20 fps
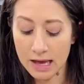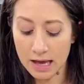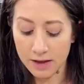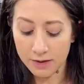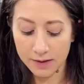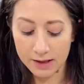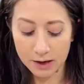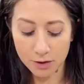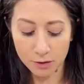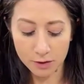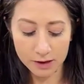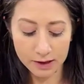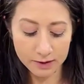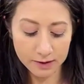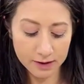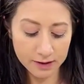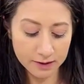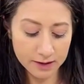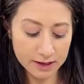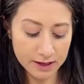The only
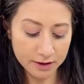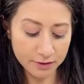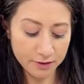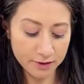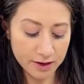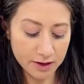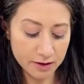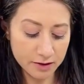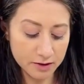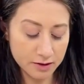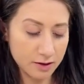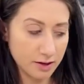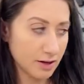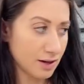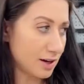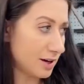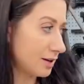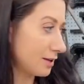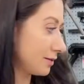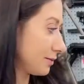thing that I found,
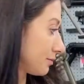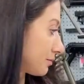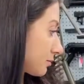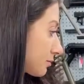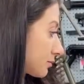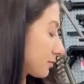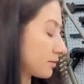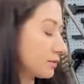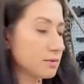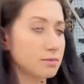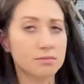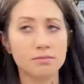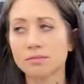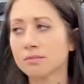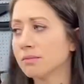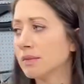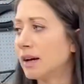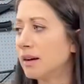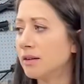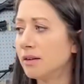
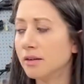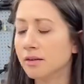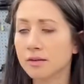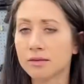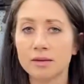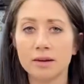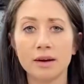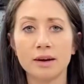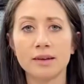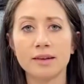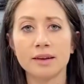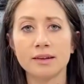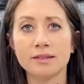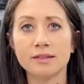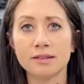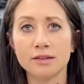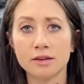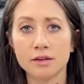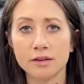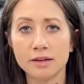I don't know, I guess a
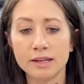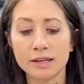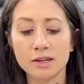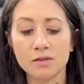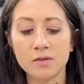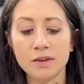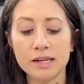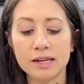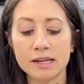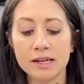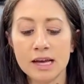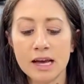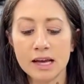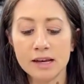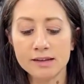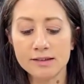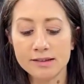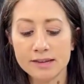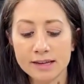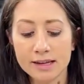little inconvenient
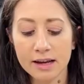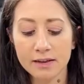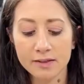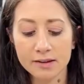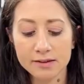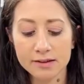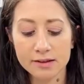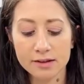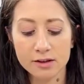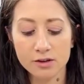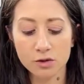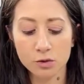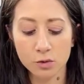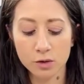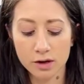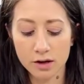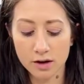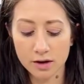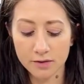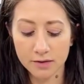is to get this initial one
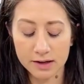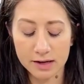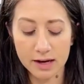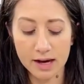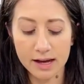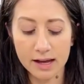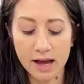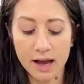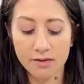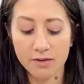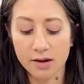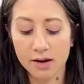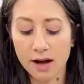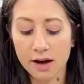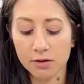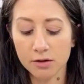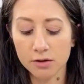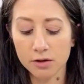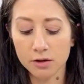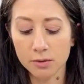off, and I have it out
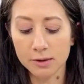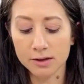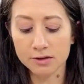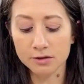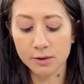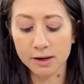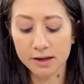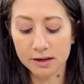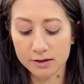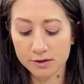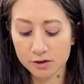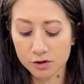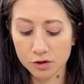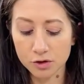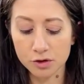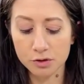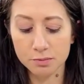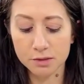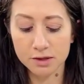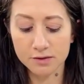a little bit so I can unscrew
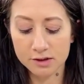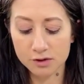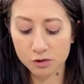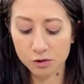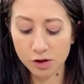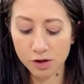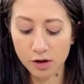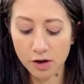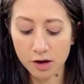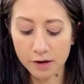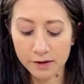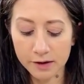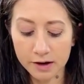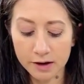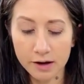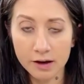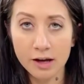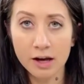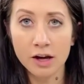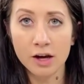it. But if it's really on
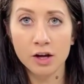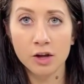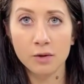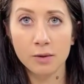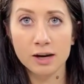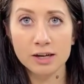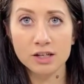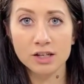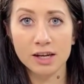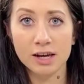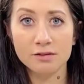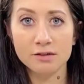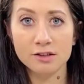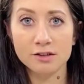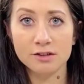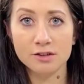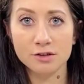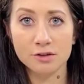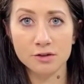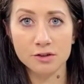there, you actually have to
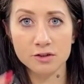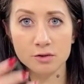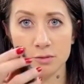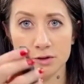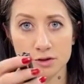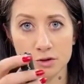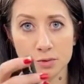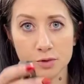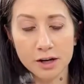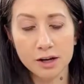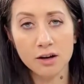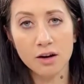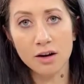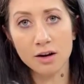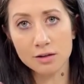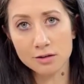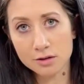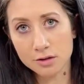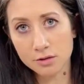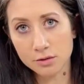screw this muzzle brake
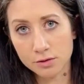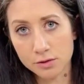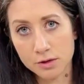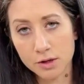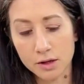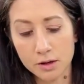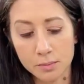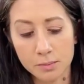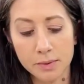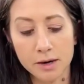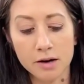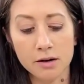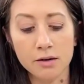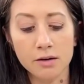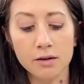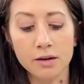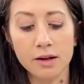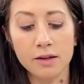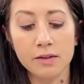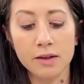onto the
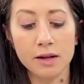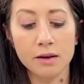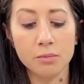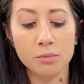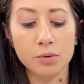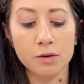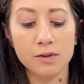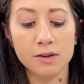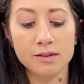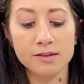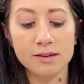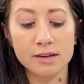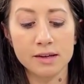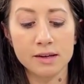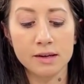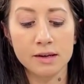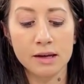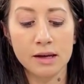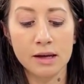barrel and then put this in.